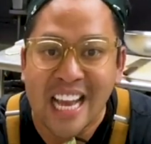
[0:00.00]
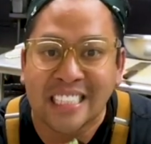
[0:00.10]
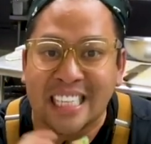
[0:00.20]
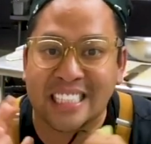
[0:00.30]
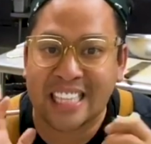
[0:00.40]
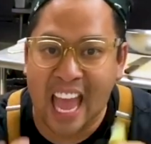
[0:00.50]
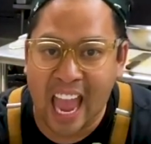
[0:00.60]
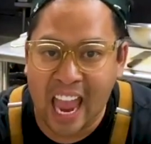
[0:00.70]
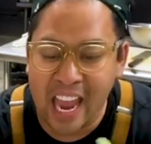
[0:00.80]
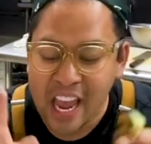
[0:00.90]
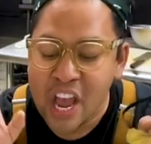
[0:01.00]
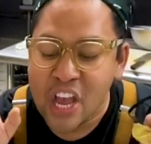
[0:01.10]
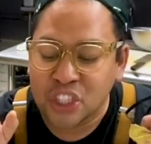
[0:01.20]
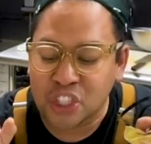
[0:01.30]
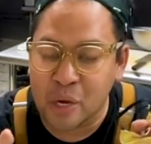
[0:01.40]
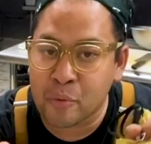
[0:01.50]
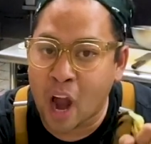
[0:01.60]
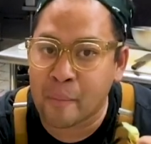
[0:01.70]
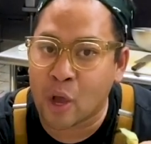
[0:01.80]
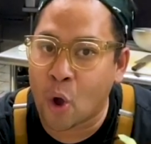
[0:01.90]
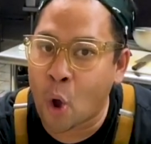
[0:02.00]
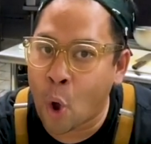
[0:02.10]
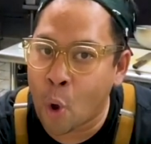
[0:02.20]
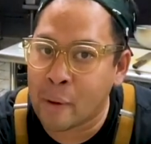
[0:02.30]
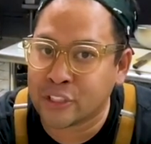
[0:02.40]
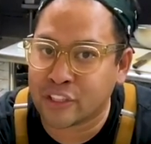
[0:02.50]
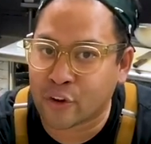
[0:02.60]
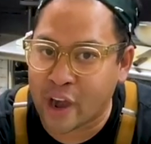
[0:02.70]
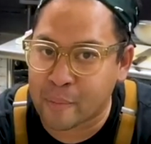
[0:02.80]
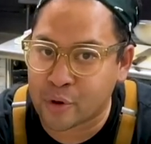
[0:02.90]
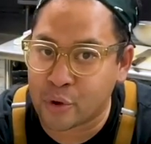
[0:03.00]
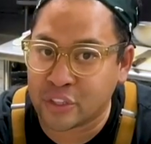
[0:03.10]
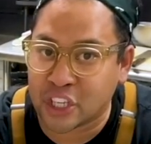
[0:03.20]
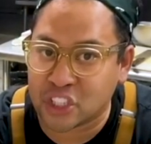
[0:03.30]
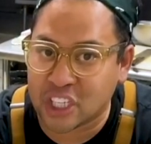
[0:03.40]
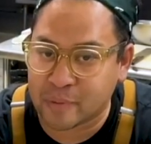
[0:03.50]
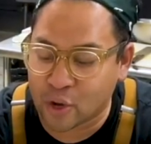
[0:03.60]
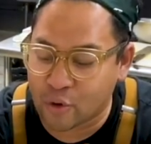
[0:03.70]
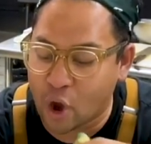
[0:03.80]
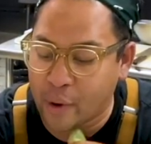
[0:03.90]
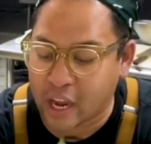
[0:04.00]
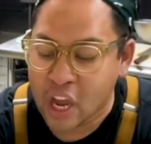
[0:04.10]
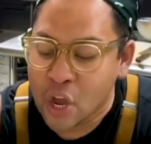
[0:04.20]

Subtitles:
Today, she brought me a whole bunch of great produce that she's been growing.